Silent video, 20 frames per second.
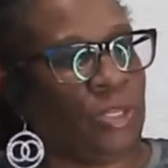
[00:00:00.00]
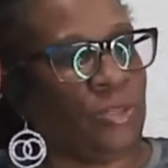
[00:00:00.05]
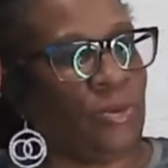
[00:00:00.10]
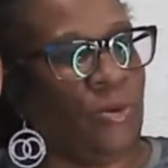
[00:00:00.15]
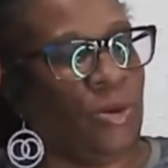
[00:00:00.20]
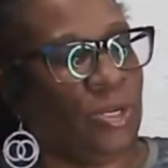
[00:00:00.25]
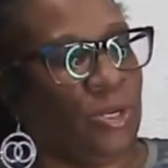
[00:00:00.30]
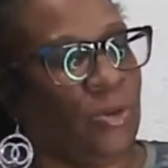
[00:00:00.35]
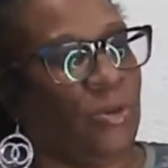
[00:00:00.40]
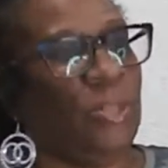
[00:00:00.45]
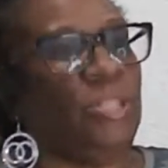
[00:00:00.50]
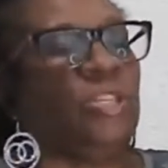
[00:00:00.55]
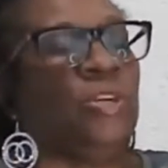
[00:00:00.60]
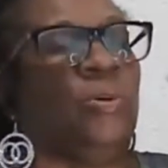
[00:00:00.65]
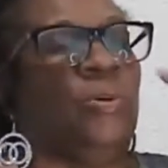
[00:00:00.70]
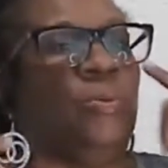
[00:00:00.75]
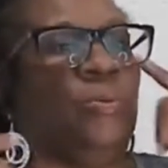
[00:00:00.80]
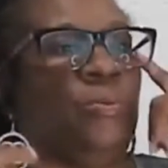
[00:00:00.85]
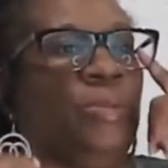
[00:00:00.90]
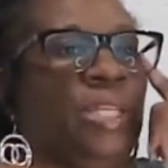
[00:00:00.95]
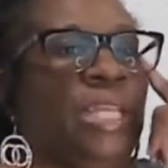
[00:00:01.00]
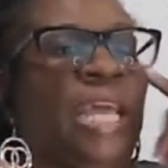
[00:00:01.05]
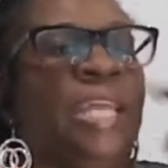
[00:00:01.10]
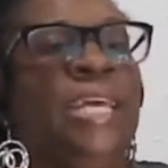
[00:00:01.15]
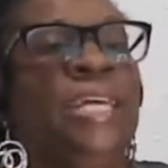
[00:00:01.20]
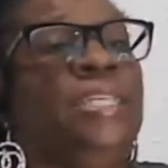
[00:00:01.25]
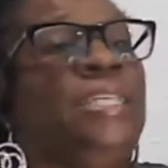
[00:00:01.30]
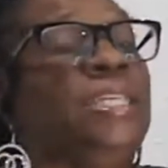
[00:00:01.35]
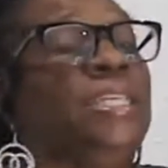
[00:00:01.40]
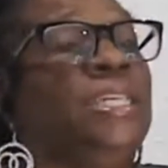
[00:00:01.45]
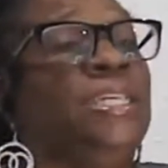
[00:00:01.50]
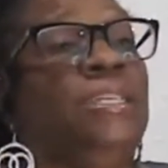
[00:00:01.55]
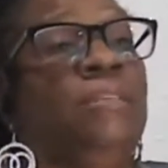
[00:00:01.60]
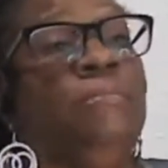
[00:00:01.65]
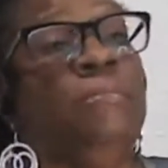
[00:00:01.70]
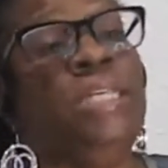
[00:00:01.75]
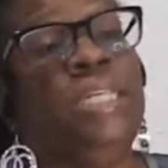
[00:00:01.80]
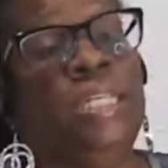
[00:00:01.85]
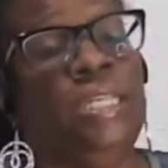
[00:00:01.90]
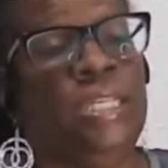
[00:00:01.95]
What's going on? So they didn't
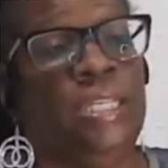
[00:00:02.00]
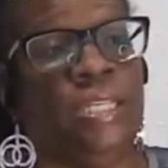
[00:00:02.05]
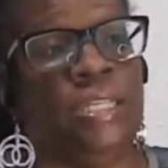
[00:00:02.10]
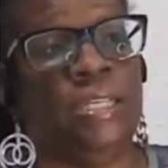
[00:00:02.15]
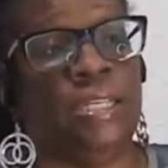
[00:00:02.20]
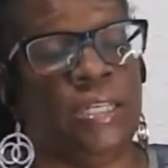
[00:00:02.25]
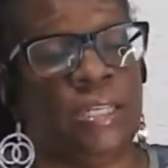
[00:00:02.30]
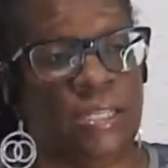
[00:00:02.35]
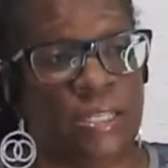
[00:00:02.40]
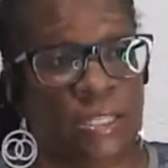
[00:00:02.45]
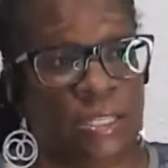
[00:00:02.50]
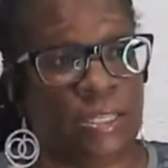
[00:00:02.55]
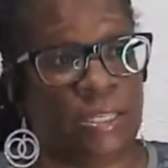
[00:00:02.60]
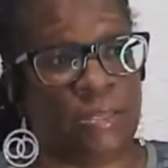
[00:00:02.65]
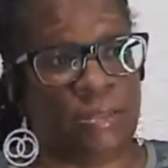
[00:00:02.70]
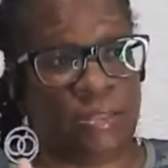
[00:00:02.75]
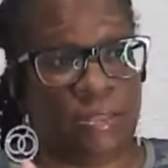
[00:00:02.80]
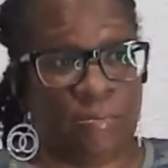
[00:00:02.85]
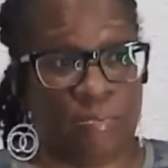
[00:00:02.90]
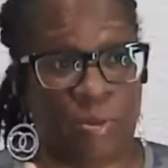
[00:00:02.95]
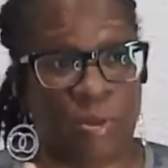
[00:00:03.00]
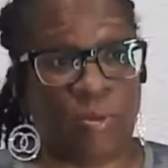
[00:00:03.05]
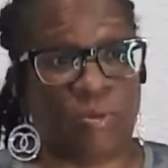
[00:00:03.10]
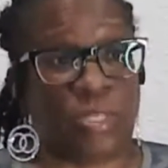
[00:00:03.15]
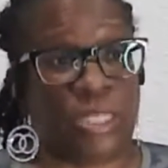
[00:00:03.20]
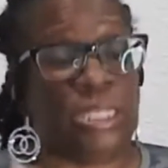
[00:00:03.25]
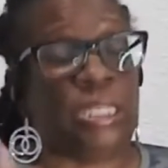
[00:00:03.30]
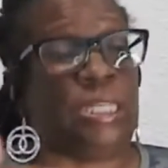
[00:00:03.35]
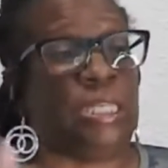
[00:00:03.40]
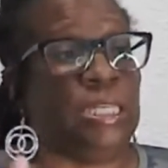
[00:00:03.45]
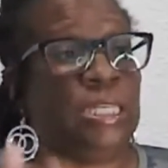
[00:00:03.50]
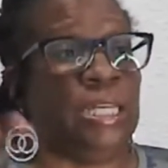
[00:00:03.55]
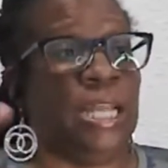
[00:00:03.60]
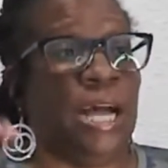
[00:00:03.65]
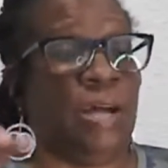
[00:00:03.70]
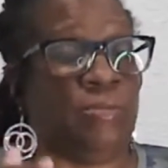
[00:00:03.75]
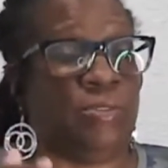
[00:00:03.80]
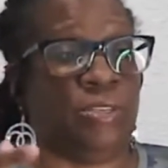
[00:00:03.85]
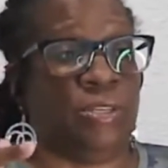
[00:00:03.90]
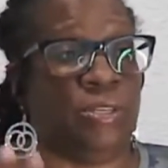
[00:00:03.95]
send me the post. They sent it
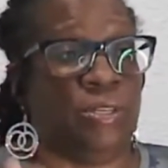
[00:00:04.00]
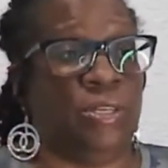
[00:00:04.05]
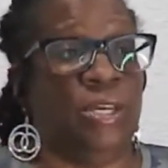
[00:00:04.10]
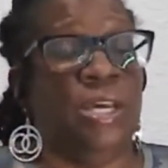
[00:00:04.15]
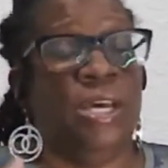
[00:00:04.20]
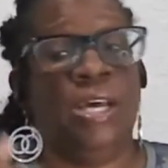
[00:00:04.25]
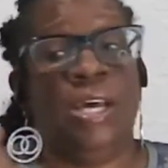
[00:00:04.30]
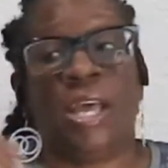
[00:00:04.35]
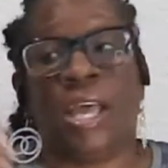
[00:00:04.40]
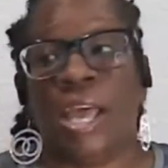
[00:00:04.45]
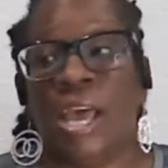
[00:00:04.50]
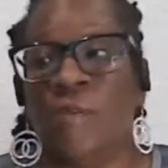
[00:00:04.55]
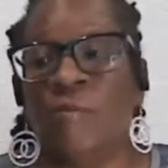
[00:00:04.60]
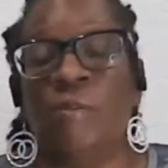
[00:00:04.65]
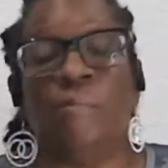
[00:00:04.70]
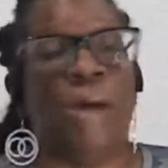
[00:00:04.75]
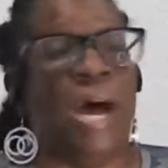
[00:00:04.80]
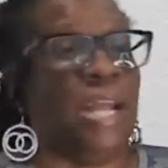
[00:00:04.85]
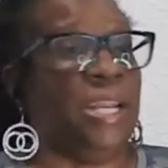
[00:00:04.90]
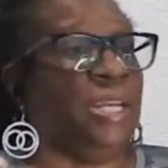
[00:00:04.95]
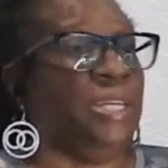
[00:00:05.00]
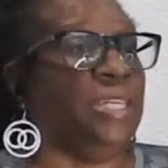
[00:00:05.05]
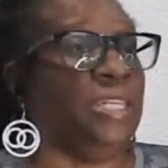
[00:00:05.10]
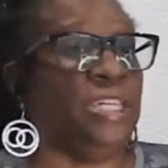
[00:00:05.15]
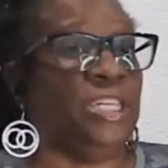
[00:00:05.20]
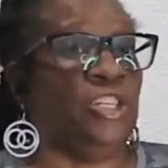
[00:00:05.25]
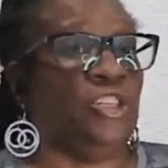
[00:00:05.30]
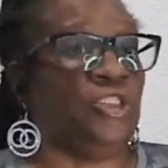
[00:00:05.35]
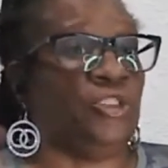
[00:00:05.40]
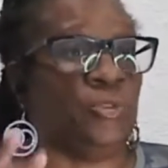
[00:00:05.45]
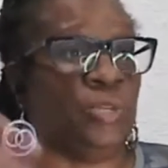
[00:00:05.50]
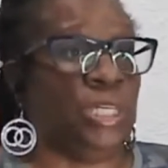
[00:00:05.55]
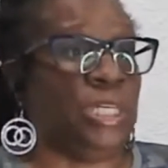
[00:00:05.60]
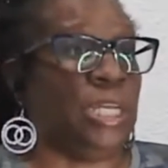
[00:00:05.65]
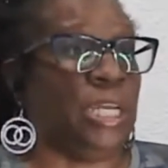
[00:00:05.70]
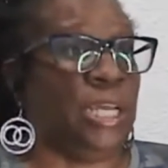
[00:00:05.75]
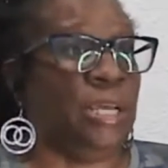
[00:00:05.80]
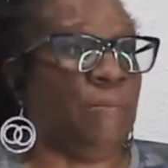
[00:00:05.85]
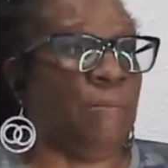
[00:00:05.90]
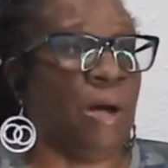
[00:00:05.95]
out to everybody in the industry in
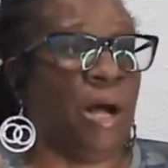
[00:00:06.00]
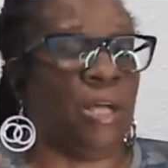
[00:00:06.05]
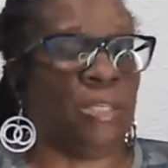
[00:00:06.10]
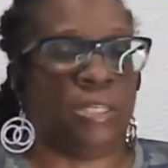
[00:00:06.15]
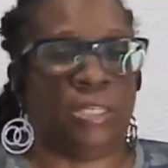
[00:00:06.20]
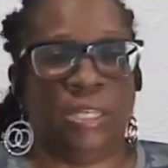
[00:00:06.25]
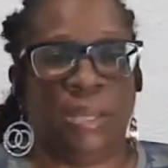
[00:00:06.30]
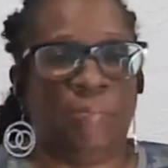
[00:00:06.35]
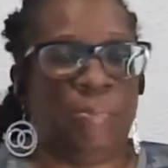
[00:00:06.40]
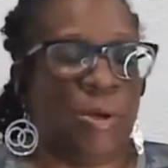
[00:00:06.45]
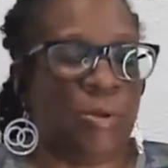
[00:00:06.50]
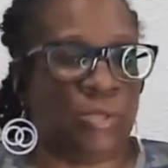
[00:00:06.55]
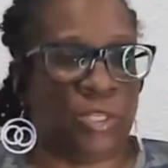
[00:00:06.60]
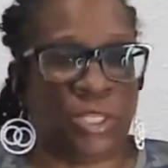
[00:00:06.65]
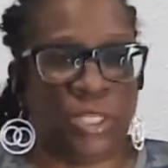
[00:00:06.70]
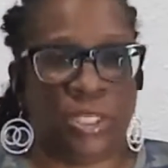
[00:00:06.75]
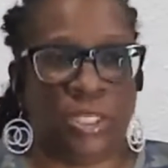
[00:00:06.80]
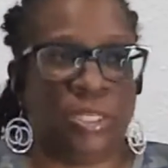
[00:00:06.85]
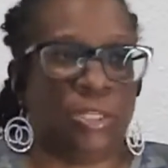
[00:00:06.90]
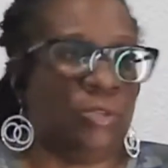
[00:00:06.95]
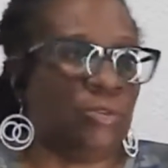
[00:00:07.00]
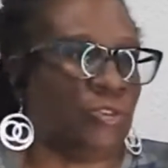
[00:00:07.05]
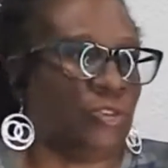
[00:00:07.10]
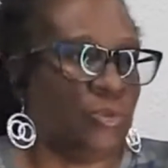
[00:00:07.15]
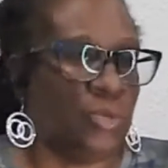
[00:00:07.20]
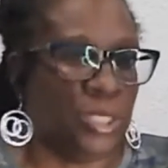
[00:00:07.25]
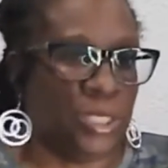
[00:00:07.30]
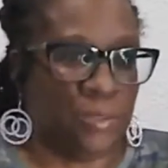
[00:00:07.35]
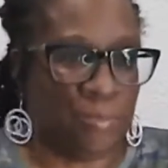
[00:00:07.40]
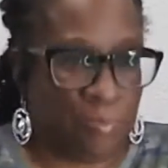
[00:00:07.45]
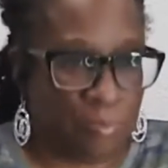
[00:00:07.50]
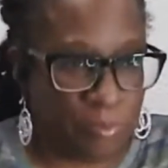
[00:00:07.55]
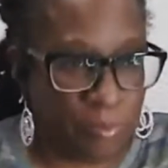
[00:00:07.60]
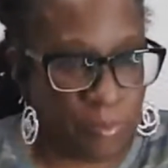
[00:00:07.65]
the inbox and they posted it on Twitter.